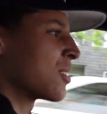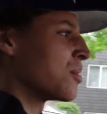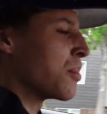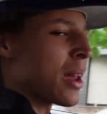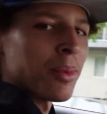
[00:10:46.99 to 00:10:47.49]

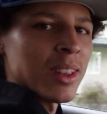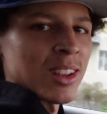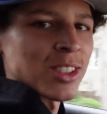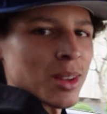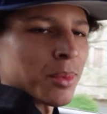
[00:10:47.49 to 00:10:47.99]
maybe
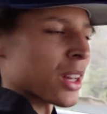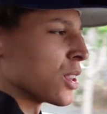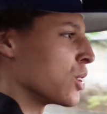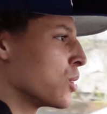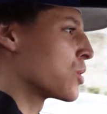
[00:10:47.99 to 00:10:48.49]
there's something
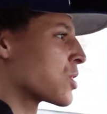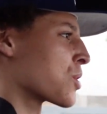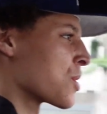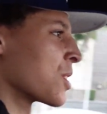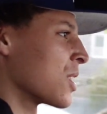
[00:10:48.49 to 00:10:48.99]
loose,
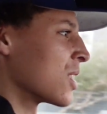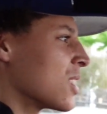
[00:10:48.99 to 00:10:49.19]
or